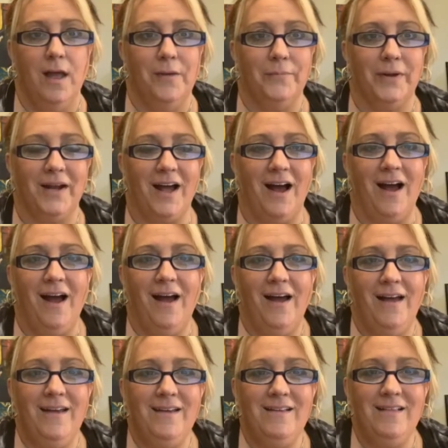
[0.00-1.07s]
but
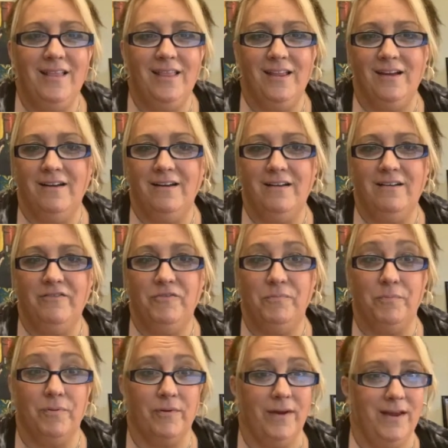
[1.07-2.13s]
I love
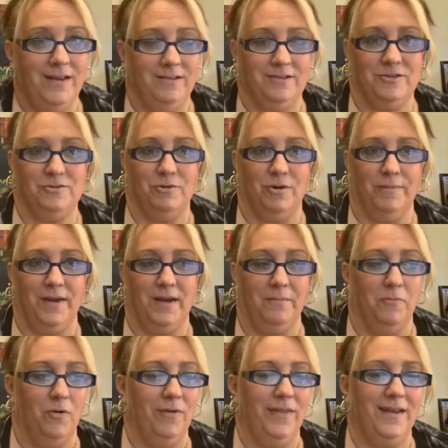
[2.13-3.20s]
brainstorming
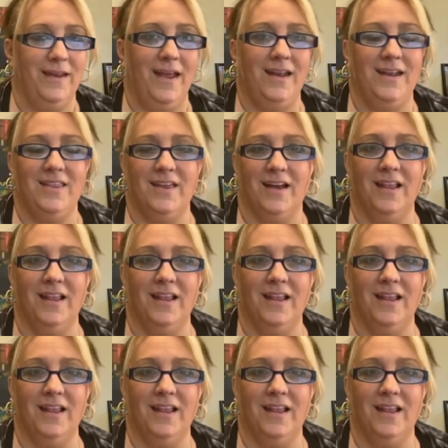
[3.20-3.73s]
more than anything.